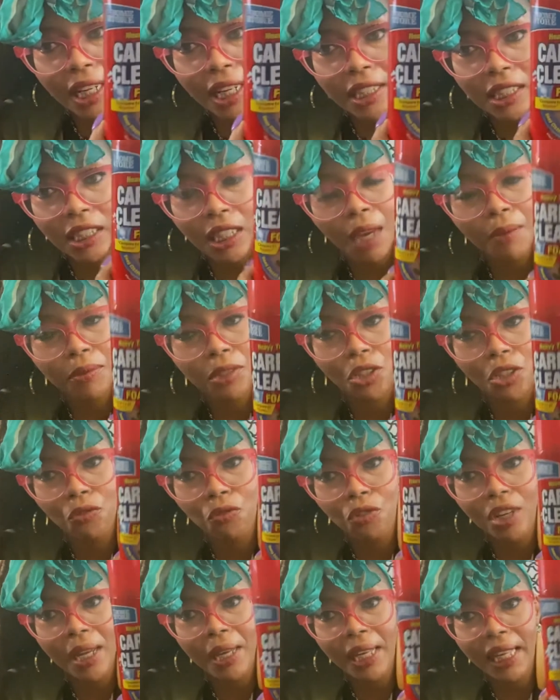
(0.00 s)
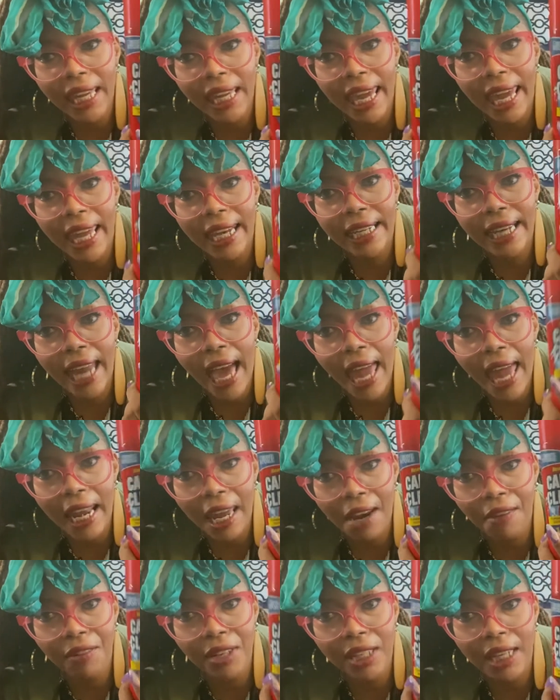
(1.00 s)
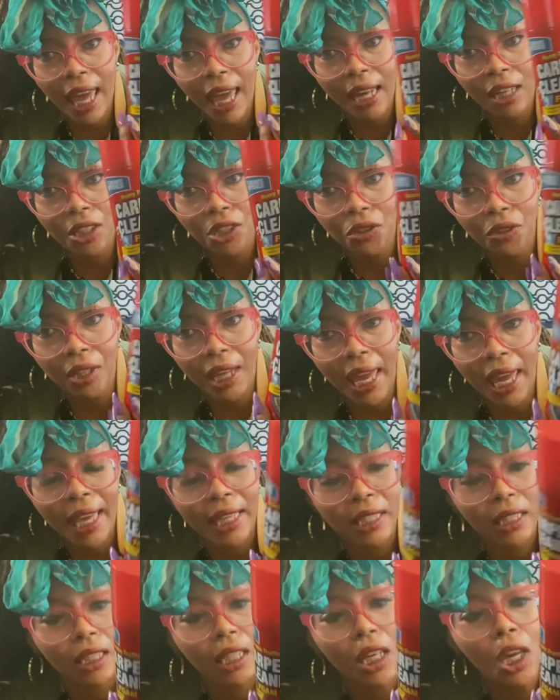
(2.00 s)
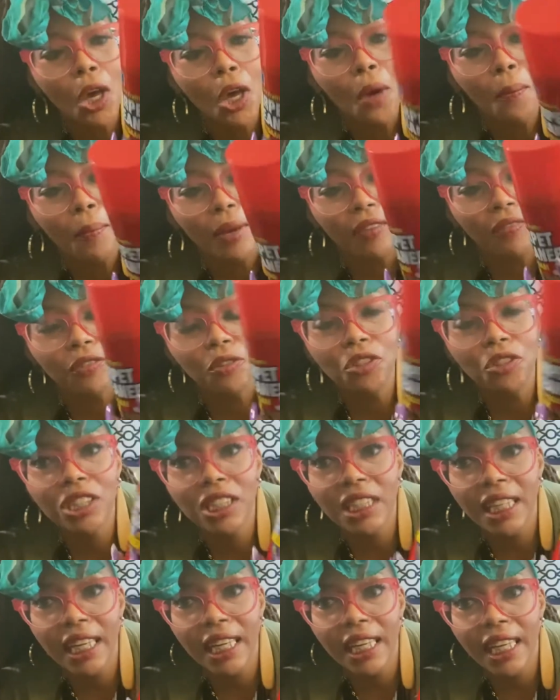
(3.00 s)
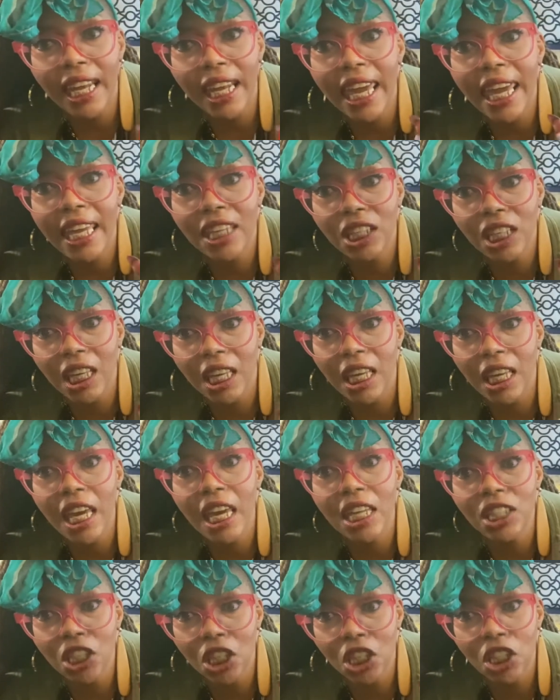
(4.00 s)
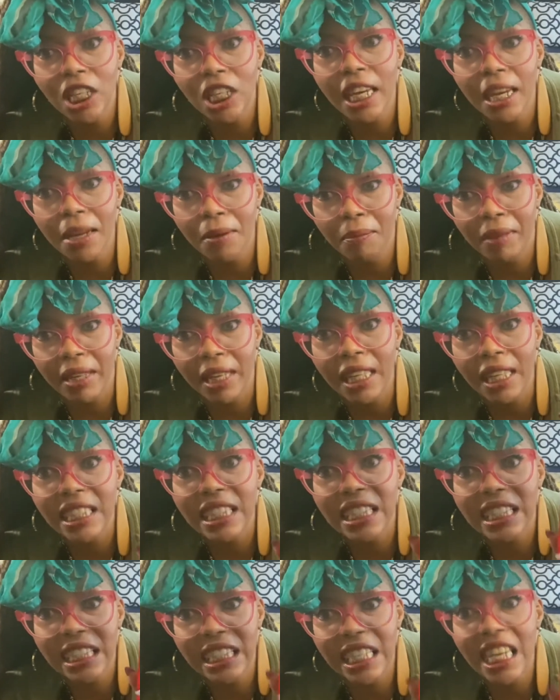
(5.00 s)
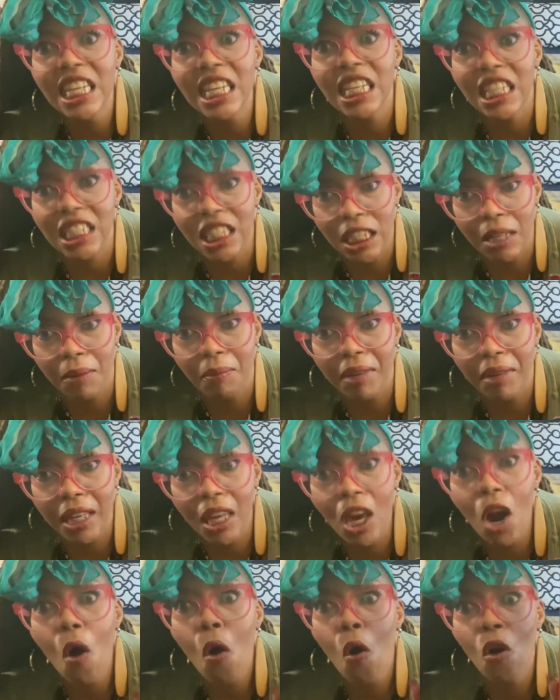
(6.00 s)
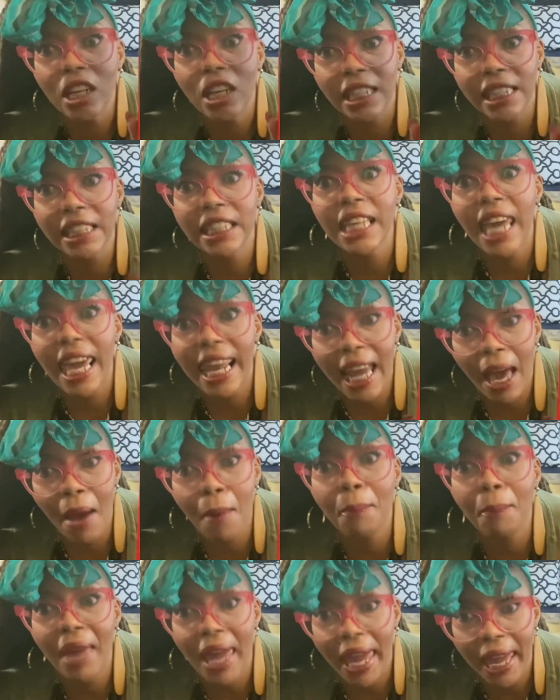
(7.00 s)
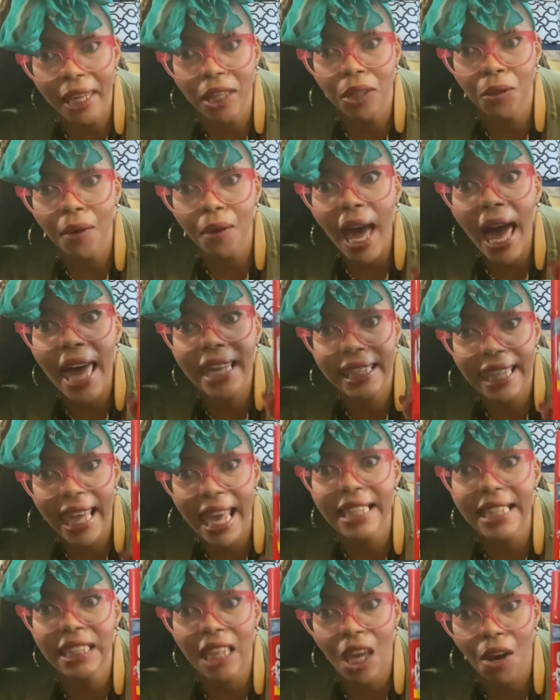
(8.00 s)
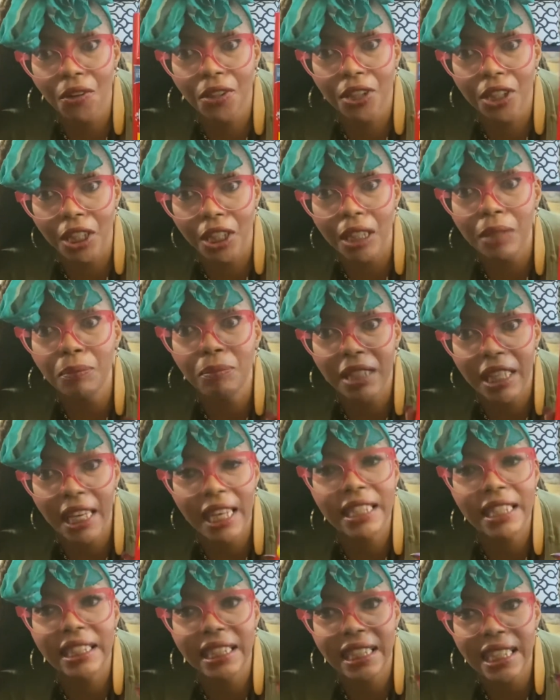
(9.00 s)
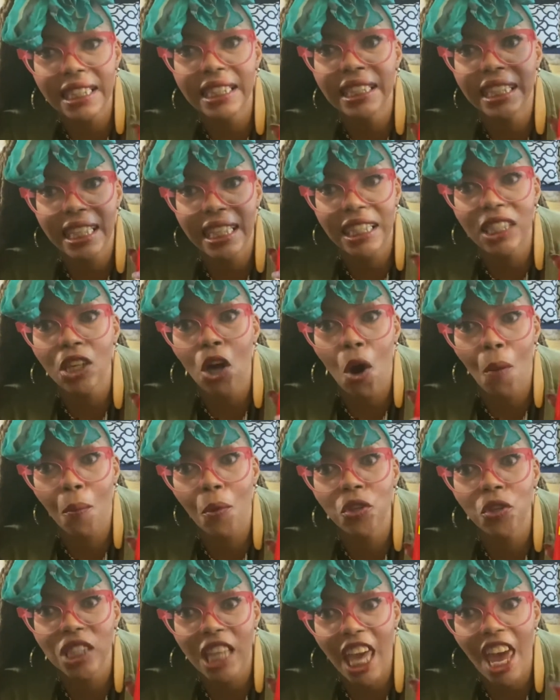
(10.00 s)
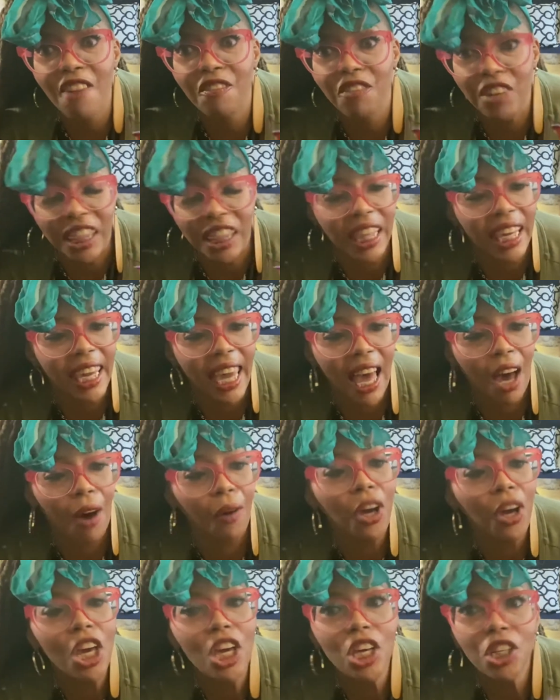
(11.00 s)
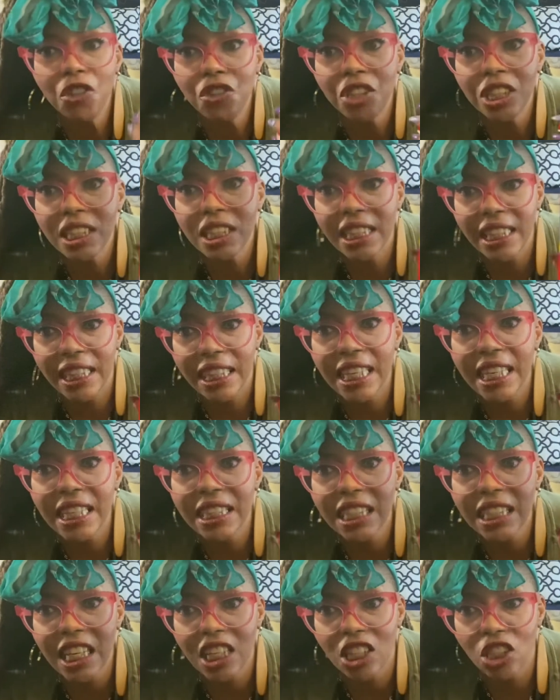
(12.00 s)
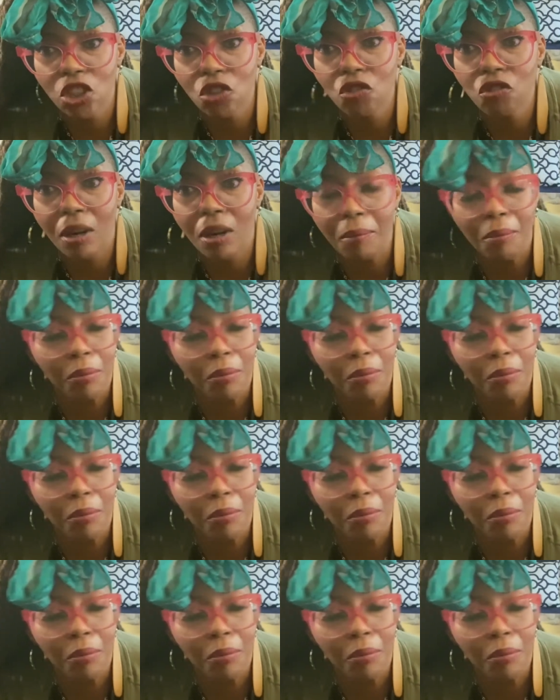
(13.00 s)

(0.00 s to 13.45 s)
it comes in a red can. Not every Dollar Tree has it. But if you see it and you and you're near me, send it to me or and I'll pay you. I, that's how good because this gets almost everything out. You just need this and a scrub